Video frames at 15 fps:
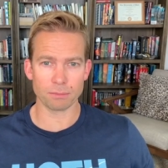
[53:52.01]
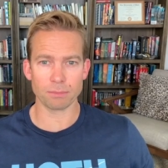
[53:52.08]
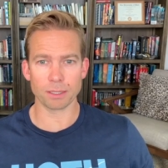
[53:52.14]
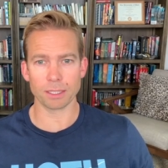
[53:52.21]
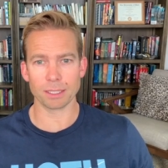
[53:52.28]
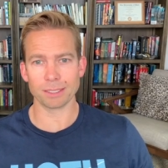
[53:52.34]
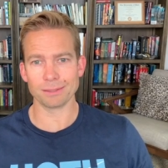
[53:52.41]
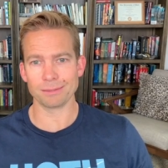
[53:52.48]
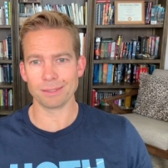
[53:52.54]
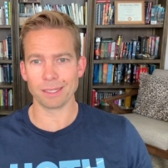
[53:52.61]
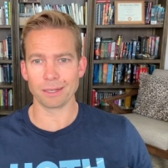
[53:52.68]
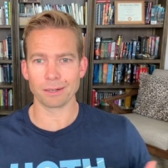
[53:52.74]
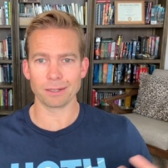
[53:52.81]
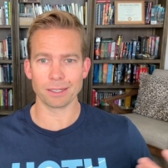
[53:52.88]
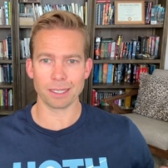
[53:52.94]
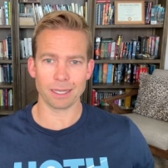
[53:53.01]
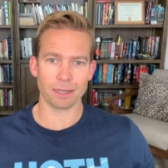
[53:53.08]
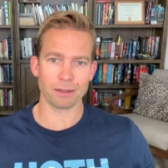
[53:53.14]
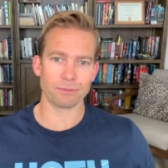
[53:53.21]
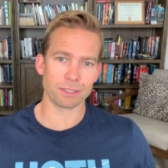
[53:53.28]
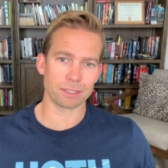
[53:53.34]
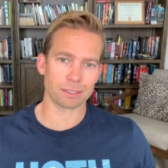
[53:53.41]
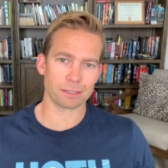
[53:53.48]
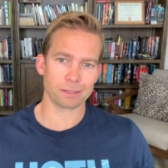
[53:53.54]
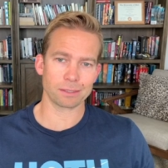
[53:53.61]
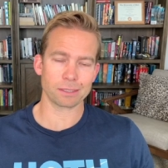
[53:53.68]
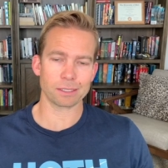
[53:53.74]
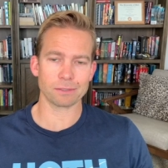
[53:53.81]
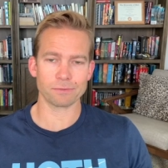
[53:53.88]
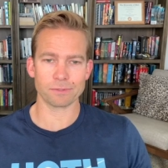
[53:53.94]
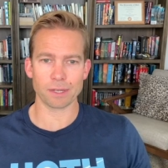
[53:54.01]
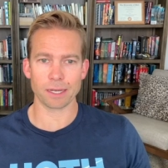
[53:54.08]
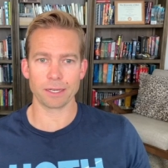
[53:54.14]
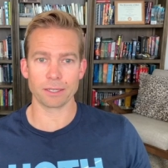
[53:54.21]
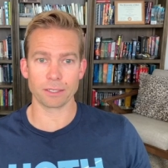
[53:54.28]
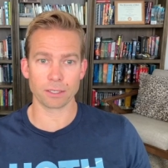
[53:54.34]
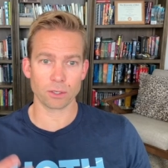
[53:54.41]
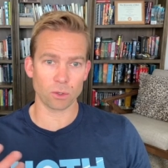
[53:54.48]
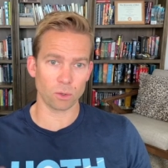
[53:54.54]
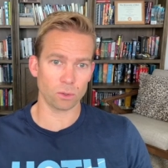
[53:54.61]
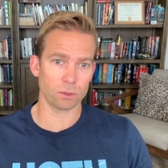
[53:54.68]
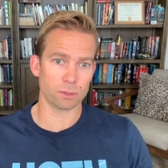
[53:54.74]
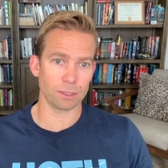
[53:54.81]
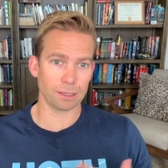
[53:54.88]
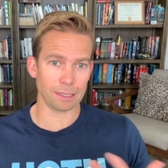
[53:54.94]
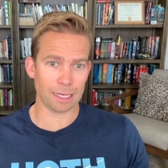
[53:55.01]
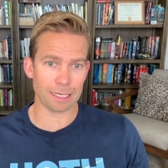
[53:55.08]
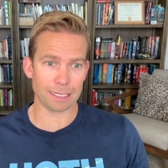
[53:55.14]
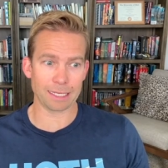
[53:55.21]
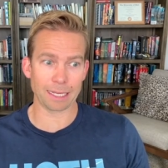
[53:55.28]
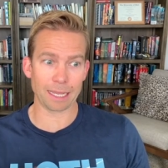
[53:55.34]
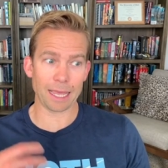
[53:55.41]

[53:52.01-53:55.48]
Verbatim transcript: but they already have resistance to fire, cold, lightning,